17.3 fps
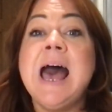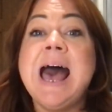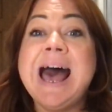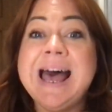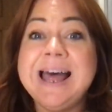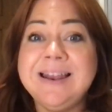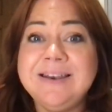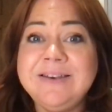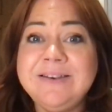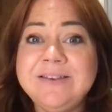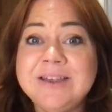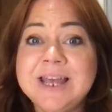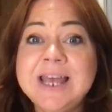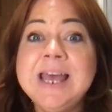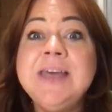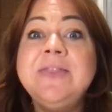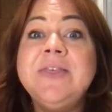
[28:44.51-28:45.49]
And
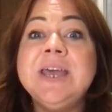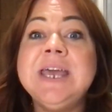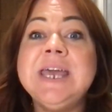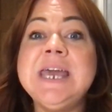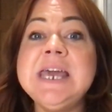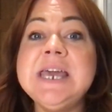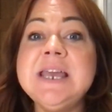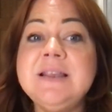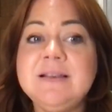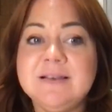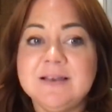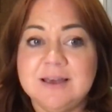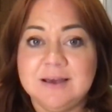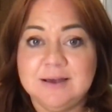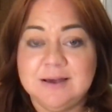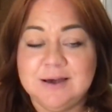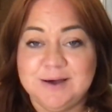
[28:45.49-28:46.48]
the kids
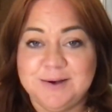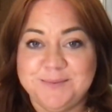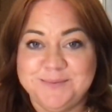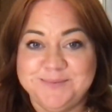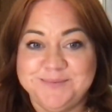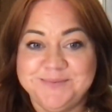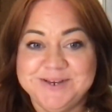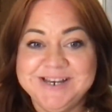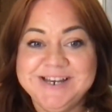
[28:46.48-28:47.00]
can come.